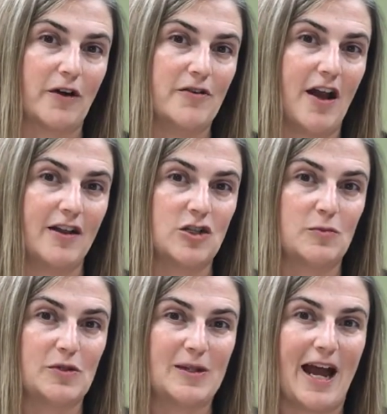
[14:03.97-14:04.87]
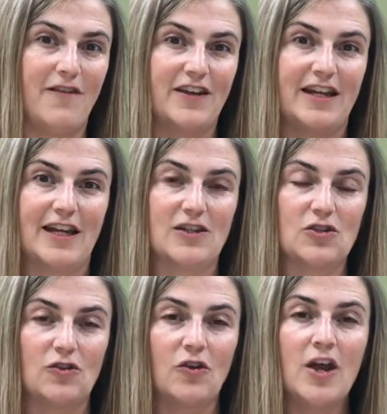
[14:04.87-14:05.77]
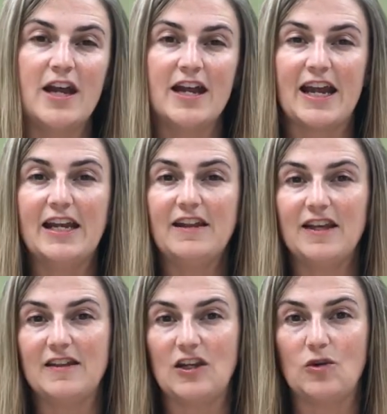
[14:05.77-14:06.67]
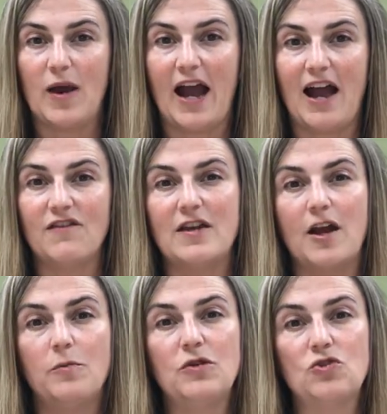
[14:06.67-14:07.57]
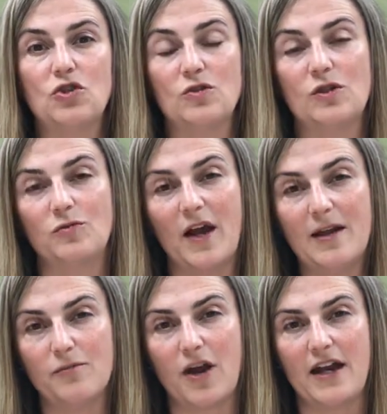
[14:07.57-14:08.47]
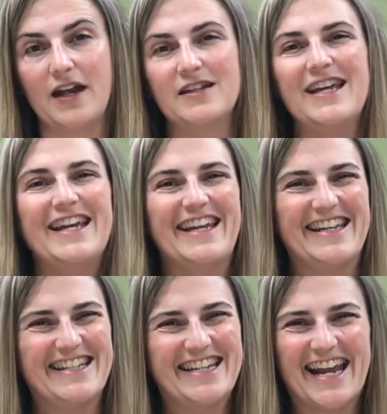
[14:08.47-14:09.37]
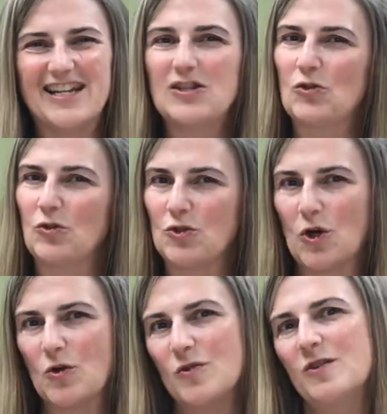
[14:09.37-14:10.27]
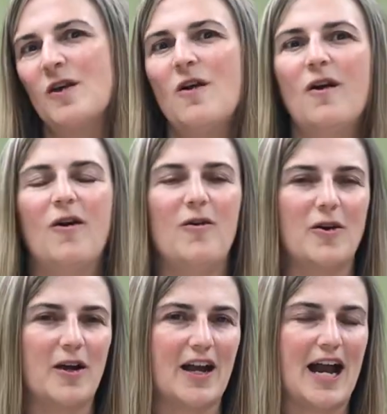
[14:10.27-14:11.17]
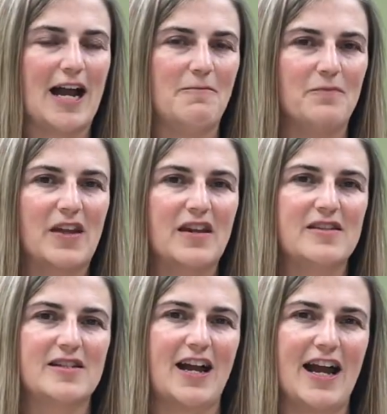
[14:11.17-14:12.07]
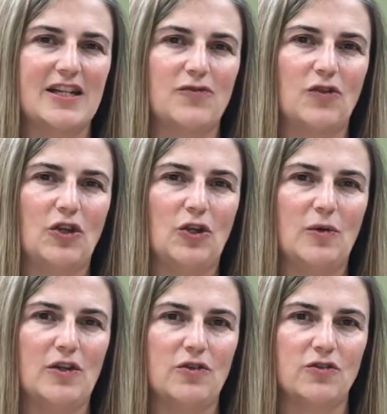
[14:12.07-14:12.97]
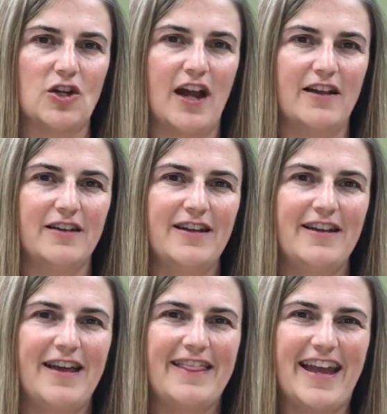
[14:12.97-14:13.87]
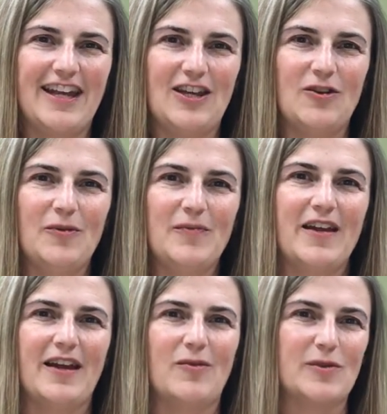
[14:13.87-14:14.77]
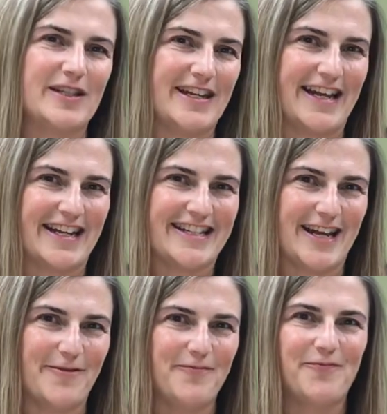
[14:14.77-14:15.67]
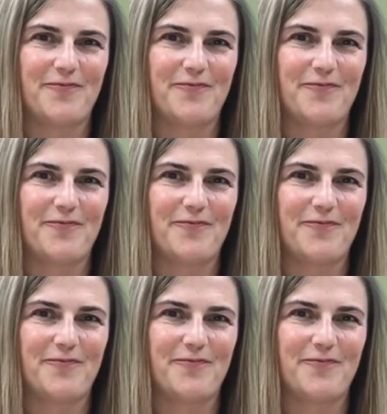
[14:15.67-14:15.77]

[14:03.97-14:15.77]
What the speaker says: where our knowledgeable staff can answer anything that you have and help you choose the right product in taste or dose or size for you and your child. Thank you, and we'll see you next time.